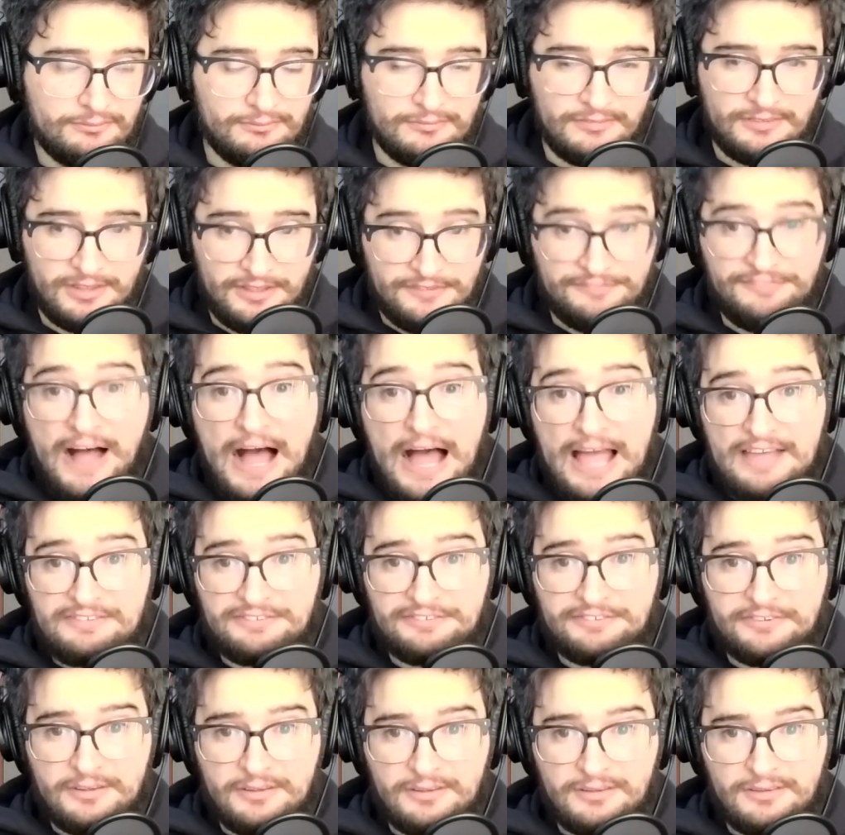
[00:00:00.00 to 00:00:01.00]
The five.
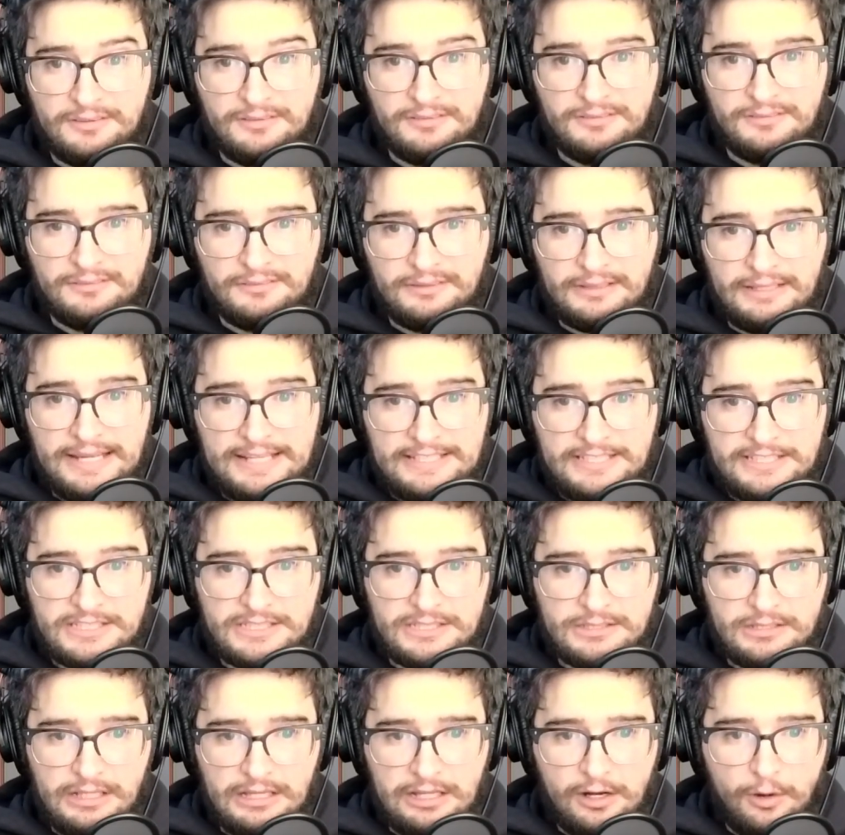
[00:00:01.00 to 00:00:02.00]

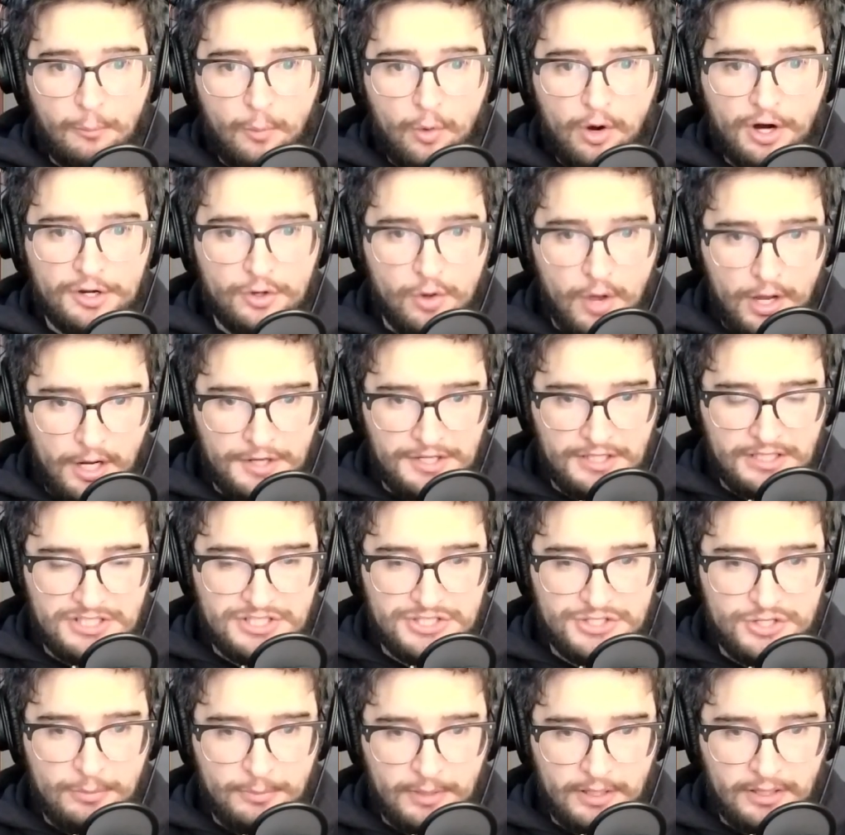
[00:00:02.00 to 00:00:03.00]
It's a little more annoying on the
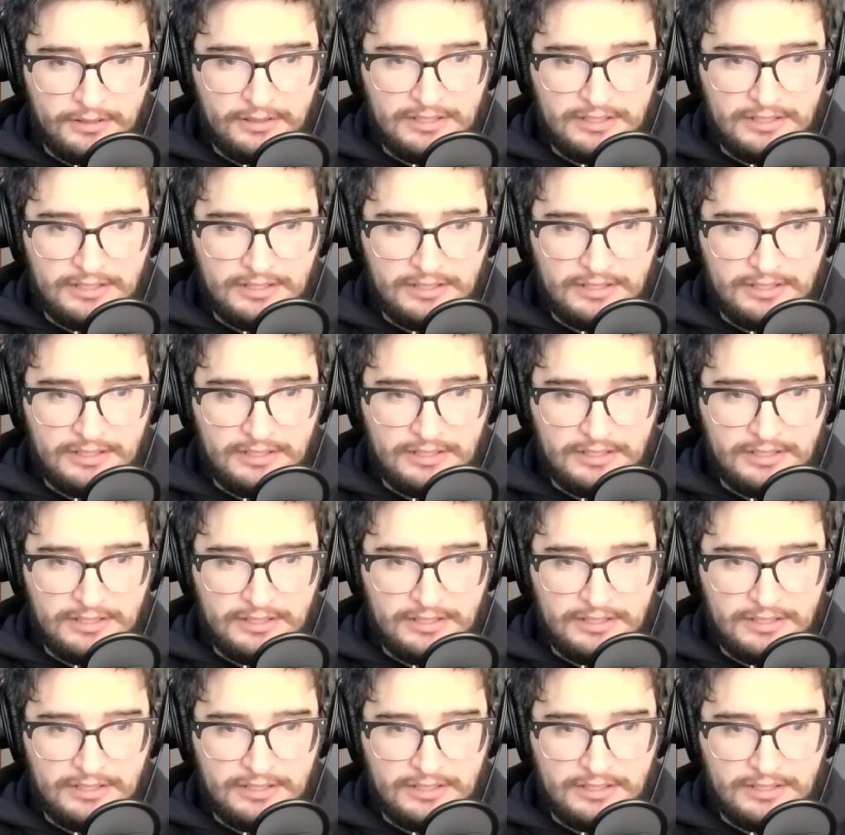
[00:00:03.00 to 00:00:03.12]
consumer.